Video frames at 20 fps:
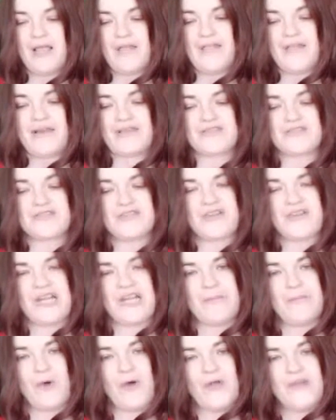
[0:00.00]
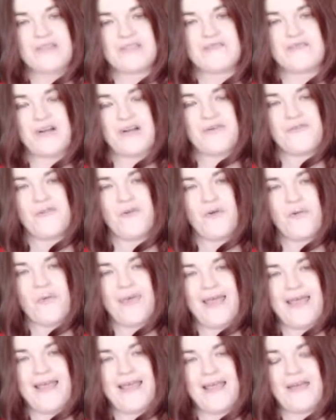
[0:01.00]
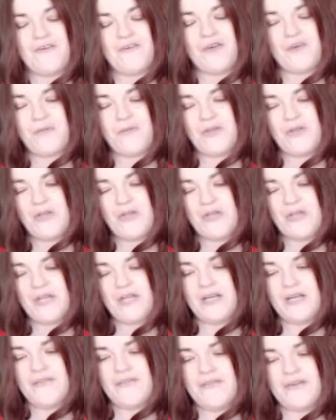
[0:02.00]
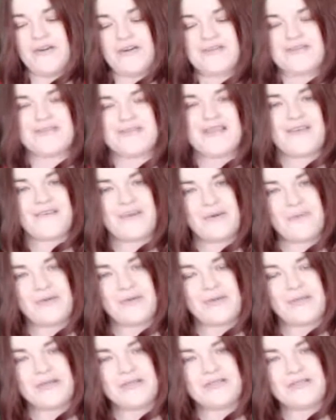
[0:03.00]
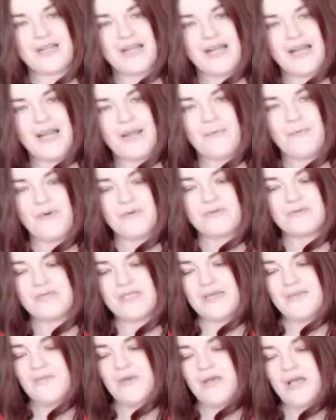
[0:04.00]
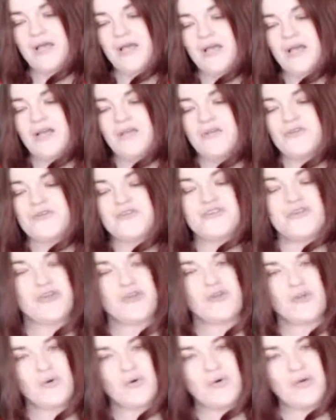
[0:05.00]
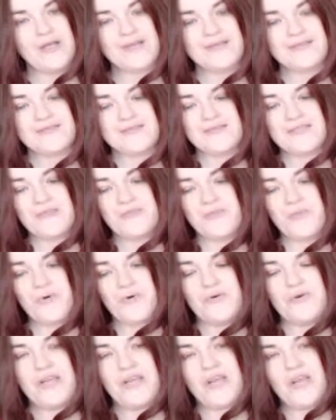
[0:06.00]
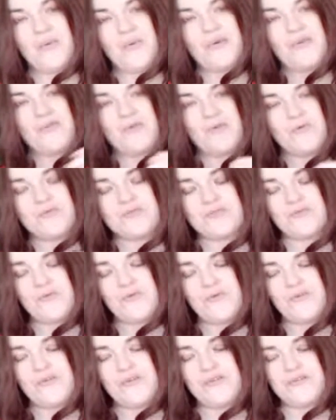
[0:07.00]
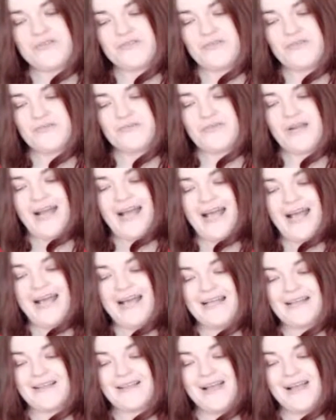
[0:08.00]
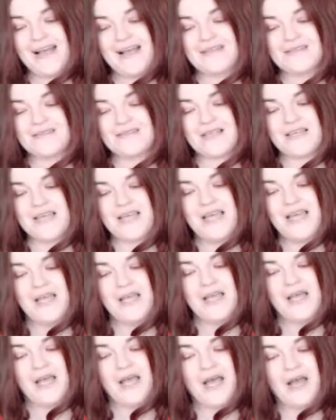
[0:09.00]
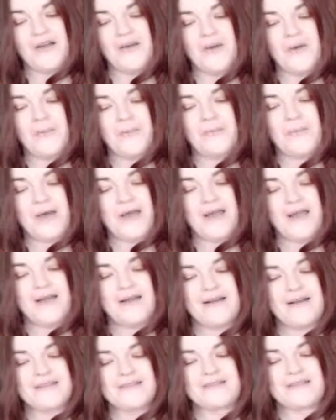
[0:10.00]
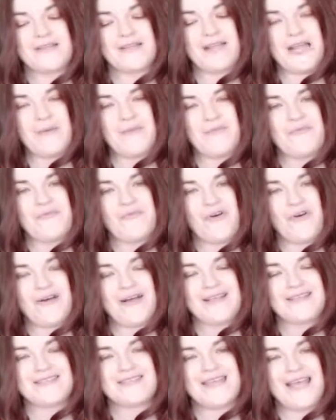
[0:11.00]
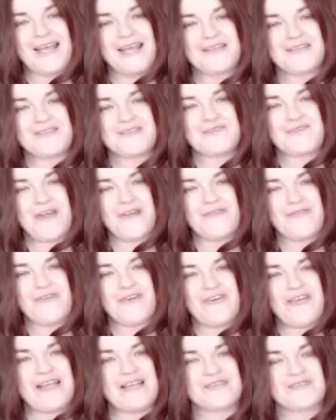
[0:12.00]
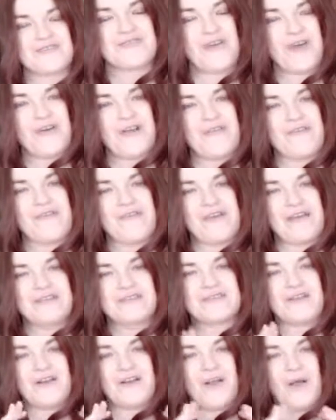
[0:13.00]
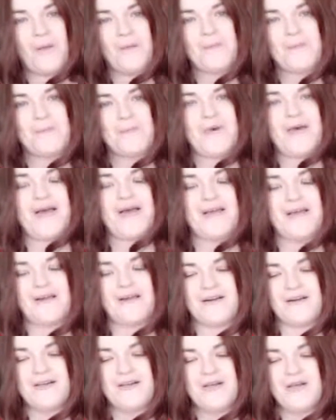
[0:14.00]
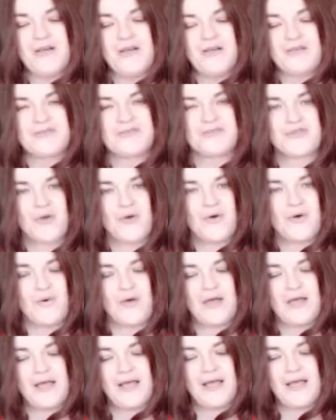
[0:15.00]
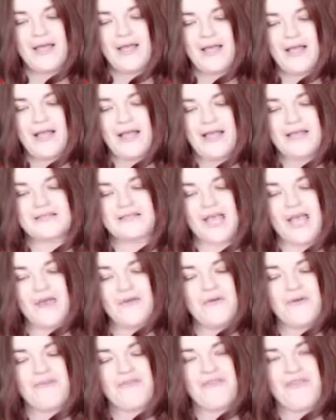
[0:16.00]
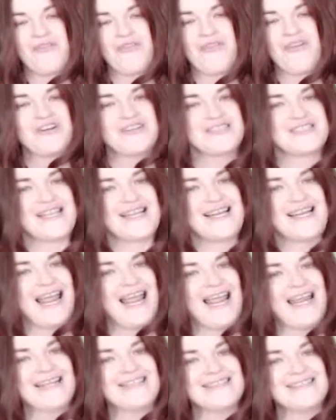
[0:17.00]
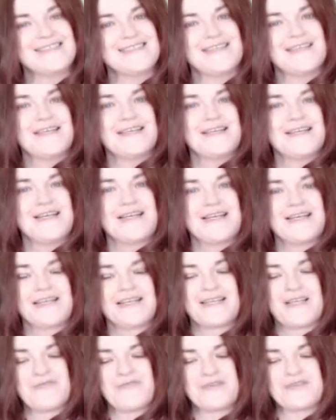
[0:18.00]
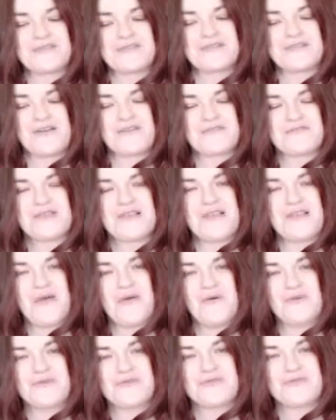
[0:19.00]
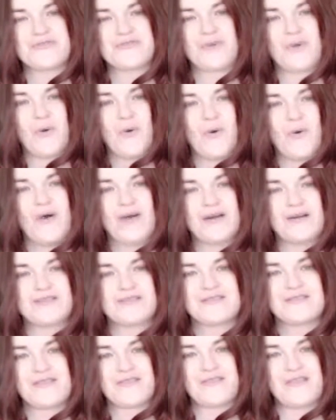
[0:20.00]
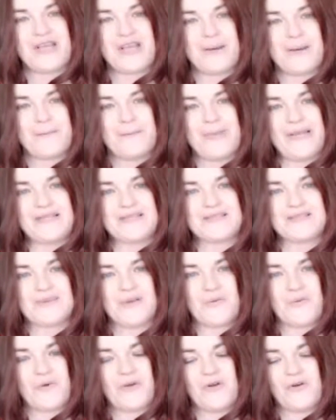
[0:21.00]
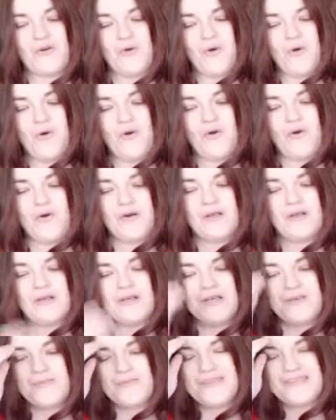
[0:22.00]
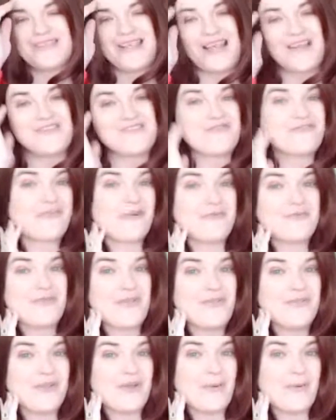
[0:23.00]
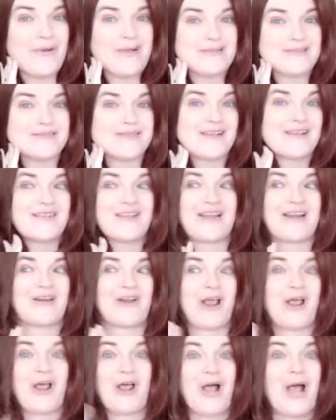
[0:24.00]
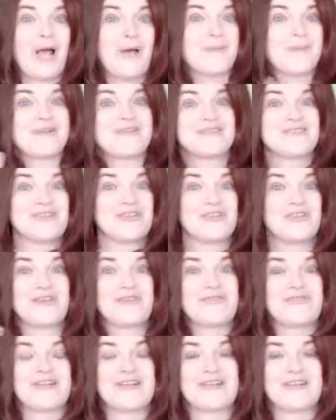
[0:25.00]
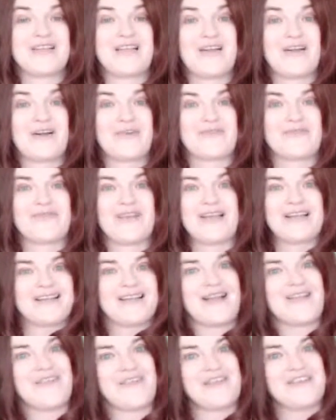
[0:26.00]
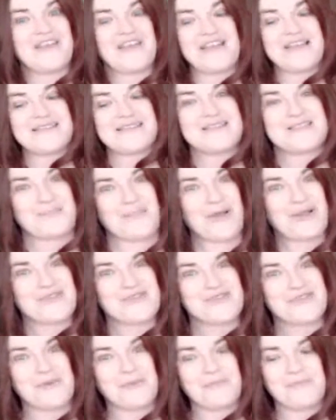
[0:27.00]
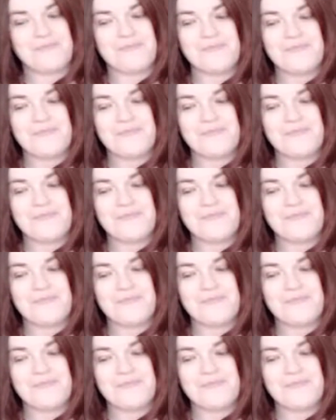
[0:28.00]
There's 3 points for a drop kick in rugby union. There are 7 players in a netball team. Judo is the sport that you would throw someone over your shoulder. And lastly, an umpire is the name for a tennis referee. not a referee, it's an umpire. So, it's out of 39. Give yourselves a little score. See if you can beat someone or pretend you've not done the quiz and then happen to look for it later and find it and then you can smash them.